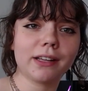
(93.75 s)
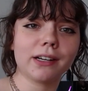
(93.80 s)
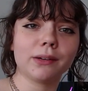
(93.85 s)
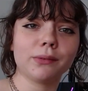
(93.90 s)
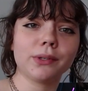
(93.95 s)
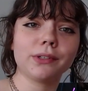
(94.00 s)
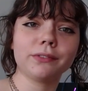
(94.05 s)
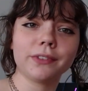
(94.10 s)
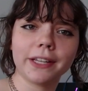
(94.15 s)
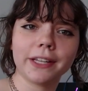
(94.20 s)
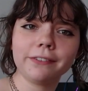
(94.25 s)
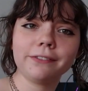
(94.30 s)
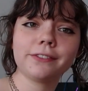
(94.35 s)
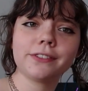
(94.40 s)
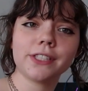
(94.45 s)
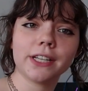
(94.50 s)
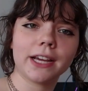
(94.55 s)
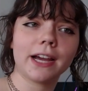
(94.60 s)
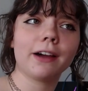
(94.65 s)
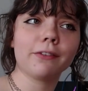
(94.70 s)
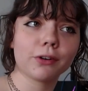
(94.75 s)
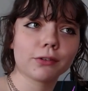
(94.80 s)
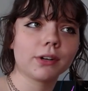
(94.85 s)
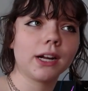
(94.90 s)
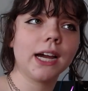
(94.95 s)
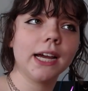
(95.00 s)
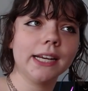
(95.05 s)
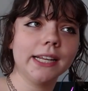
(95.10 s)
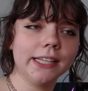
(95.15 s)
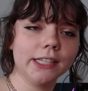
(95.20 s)
and I would have loved to have a
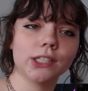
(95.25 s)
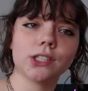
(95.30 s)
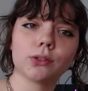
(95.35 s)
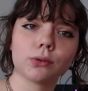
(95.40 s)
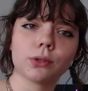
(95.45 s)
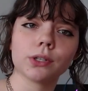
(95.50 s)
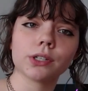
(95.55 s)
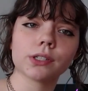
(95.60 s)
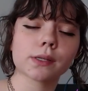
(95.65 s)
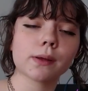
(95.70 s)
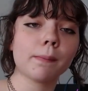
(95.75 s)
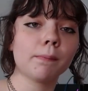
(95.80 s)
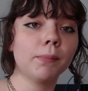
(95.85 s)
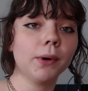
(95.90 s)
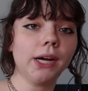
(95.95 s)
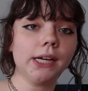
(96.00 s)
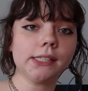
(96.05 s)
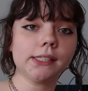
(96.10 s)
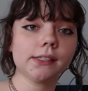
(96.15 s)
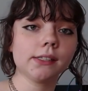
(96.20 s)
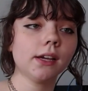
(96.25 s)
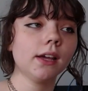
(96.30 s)
ride indoors, but,